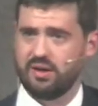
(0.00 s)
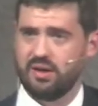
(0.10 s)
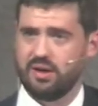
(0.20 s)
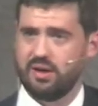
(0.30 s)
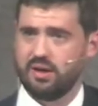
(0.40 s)

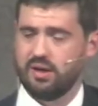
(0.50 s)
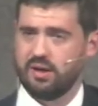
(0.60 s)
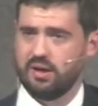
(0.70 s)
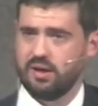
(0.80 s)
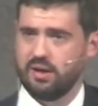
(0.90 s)

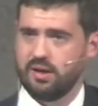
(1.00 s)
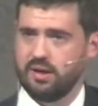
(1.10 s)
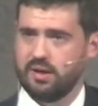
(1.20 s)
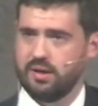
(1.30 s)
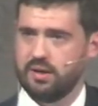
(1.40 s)

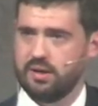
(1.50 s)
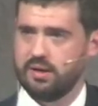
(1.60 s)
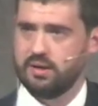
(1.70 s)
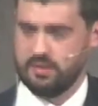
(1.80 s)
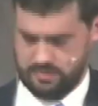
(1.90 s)

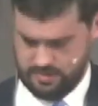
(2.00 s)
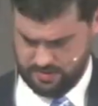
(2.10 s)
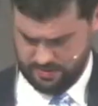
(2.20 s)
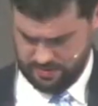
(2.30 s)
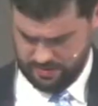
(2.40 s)

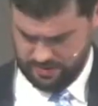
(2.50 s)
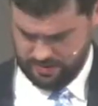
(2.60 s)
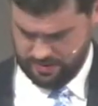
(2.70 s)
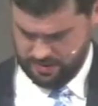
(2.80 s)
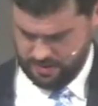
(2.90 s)

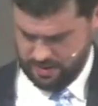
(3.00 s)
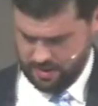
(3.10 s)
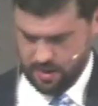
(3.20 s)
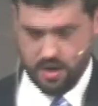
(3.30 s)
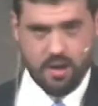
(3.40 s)

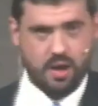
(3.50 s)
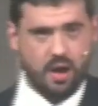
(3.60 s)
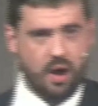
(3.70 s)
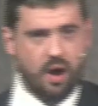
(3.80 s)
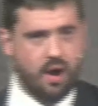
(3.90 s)

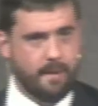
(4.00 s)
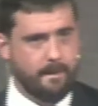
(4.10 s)
No one is speaking in this clip.